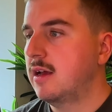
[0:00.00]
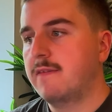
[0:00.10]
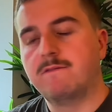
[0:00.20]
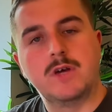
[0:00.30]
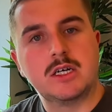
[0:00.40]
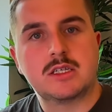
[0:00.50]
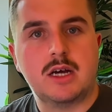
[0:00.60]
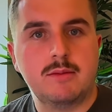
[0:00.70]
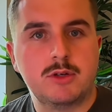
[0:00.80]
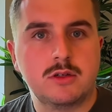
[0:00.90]
First
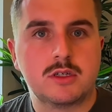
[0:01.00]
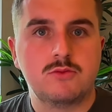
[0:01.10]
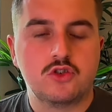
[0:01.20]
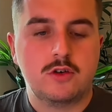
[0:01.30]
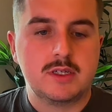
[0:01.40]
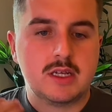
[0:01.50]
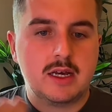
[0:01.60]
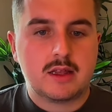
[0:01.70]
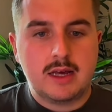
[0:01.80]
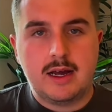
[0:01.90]
time doing some drawings
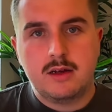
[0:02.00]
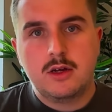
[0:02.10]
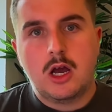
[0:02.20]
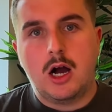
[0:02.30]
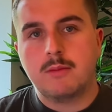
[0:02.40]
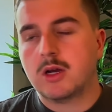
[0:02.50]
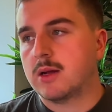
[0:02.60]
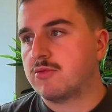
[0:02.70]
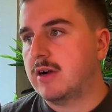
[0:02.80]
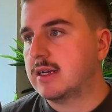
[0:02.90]
like that. I'm going to
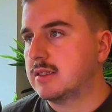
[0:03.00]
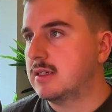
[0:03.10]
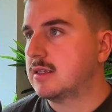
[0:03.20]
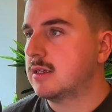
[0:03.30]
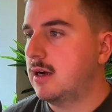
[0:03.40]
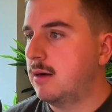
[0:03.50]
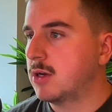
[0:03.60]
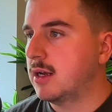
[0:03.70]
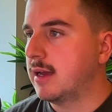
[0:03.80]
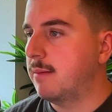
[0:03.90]
practice. I'm
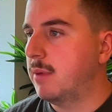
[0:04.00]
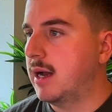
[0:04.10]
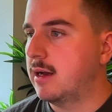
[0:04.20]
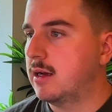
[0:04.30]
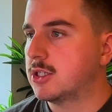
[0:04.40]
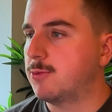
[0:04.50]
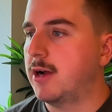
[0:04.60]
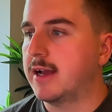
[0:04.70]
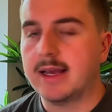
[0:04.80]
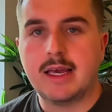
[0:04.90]
going to get better so I
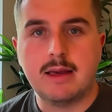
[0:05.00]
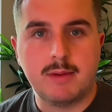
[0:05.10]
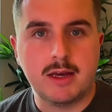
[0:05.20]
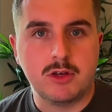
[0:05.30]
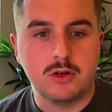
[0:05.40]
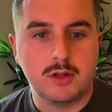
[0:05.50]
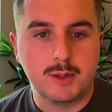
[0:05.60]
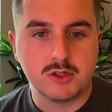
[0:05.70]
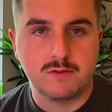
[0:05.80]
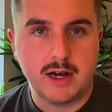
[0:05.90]
can keep giving you the
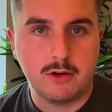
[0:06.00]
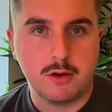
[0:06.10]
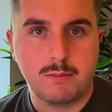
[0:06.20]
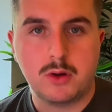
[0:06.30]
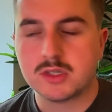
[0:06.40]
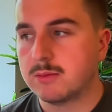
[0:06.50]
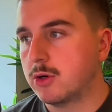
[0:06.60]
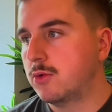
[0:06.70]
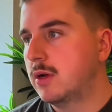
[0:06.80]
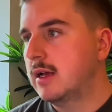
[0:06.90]
most value possible.